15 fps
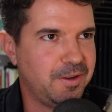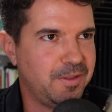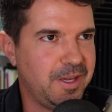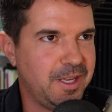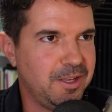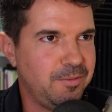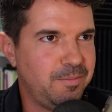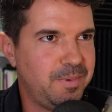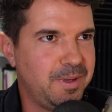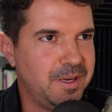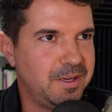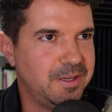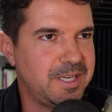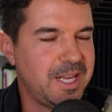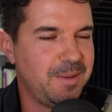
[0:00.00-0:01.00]
there that you've
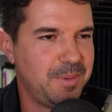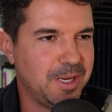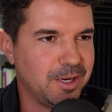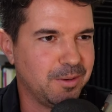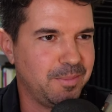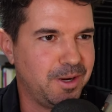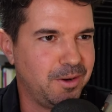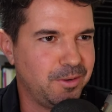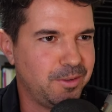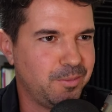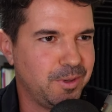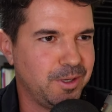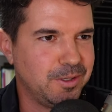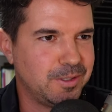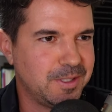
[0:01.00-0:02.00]
been taping your mouth
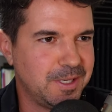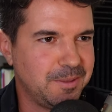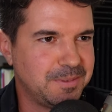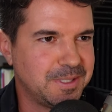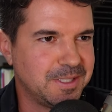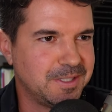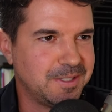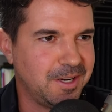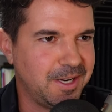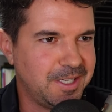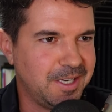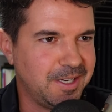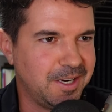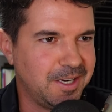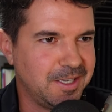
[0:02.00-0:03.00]
when you sleep since
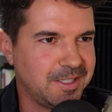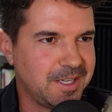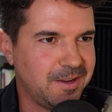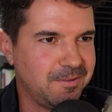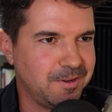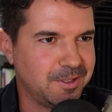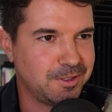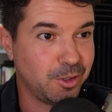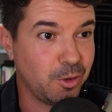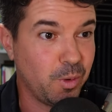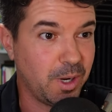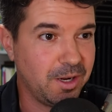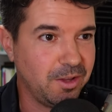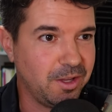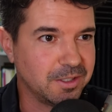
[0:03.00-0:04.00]
1997, so
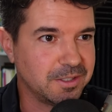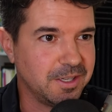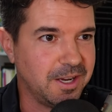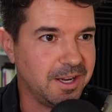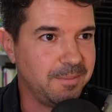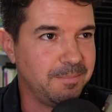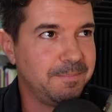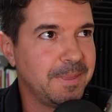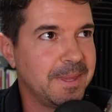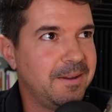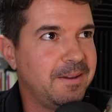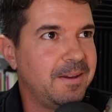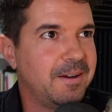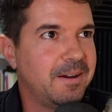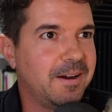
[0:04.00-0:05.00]
quite a long time.
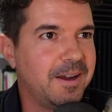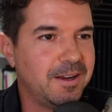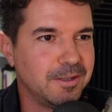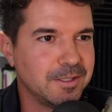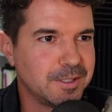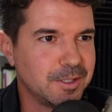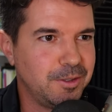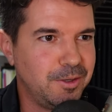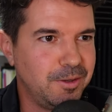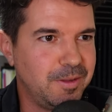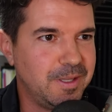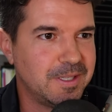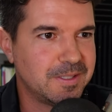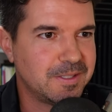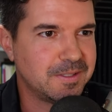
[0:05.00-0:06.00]
I also do
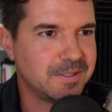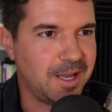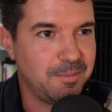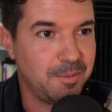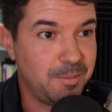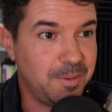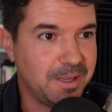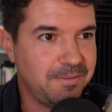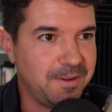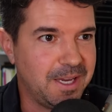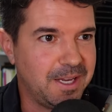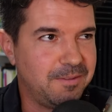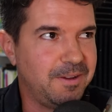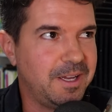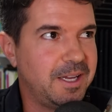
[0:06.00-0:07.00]
this, I'm a big
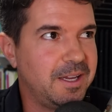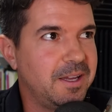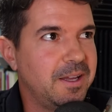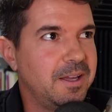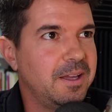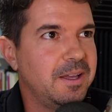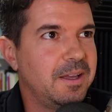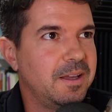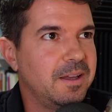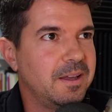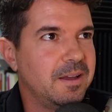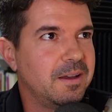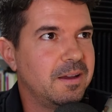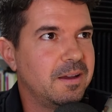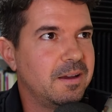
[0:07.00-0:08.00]
fan of it.
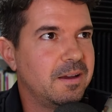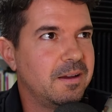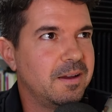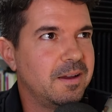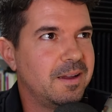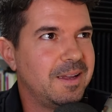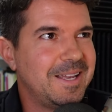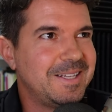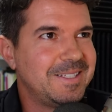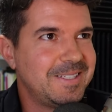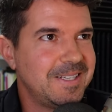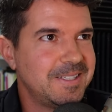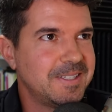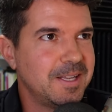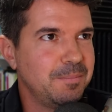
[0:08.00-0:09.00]
Is
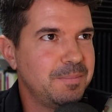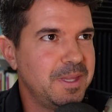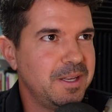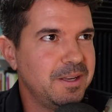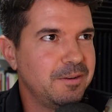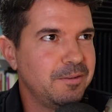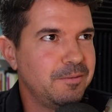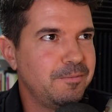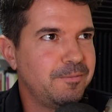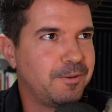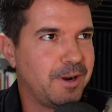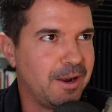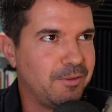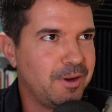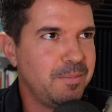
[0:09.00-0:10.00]
this something
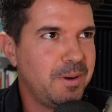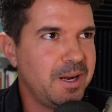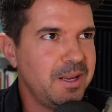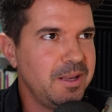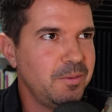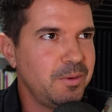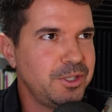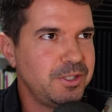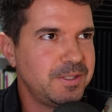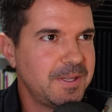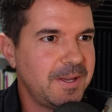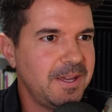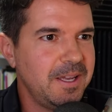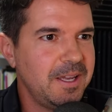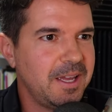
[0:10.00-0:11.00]
for everybody, would you
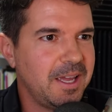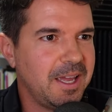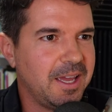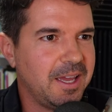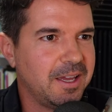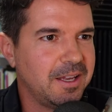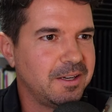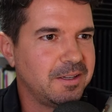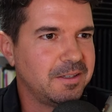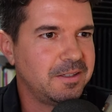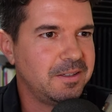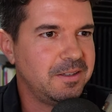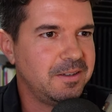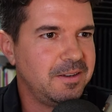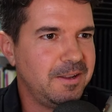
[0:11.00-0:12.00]
say? And
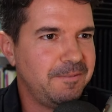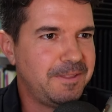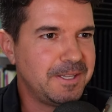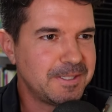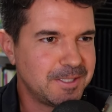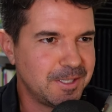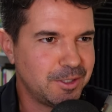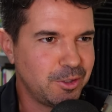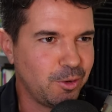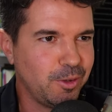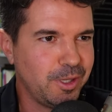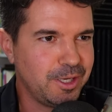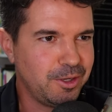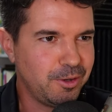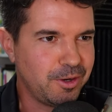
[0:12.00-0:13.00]
if this is a
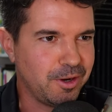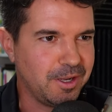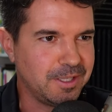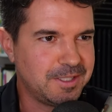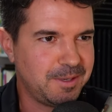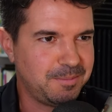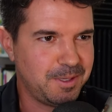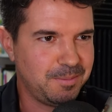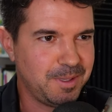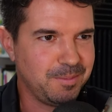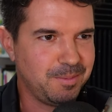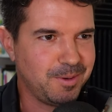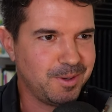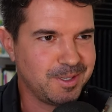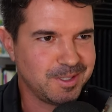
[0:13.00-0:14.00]
totally new concept to
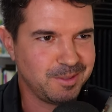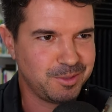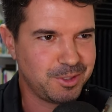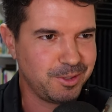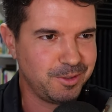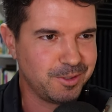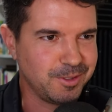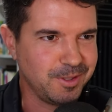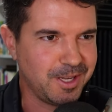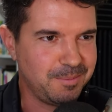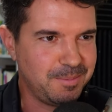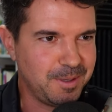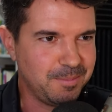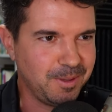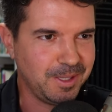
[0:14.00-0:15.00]
people, because I'm sure there's a lot
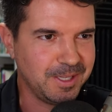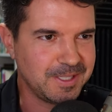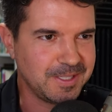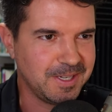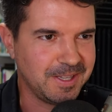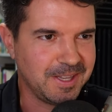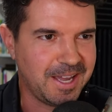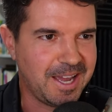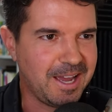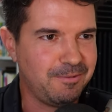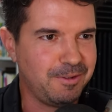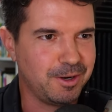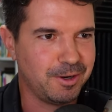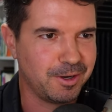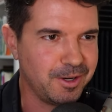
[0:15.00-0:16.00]
of people listening that
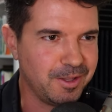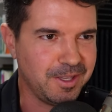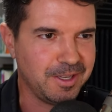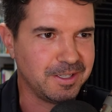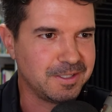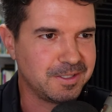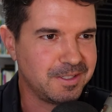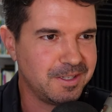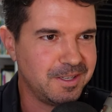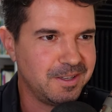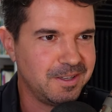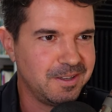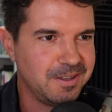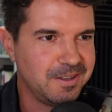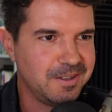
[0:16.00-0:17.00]
haven't heard of this,
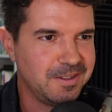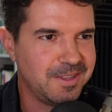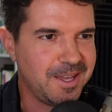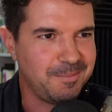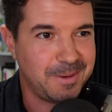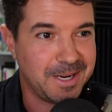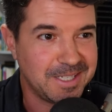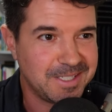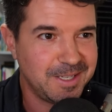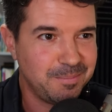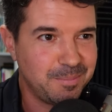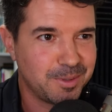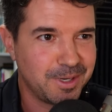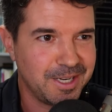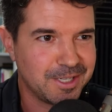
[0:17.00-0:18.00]
that might
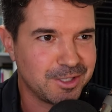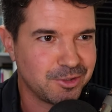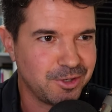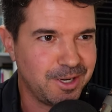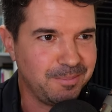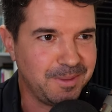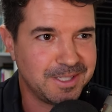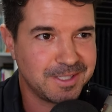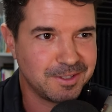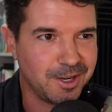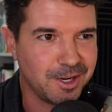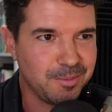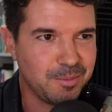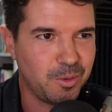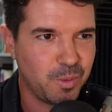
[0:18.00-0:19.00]
seem pretty extreme. Let's
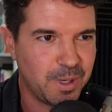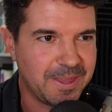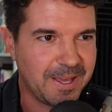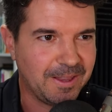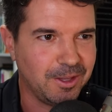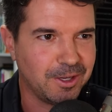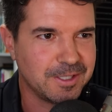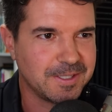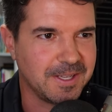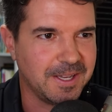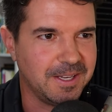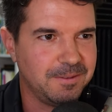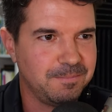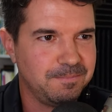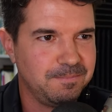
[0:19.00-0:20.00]
talk about what that looks like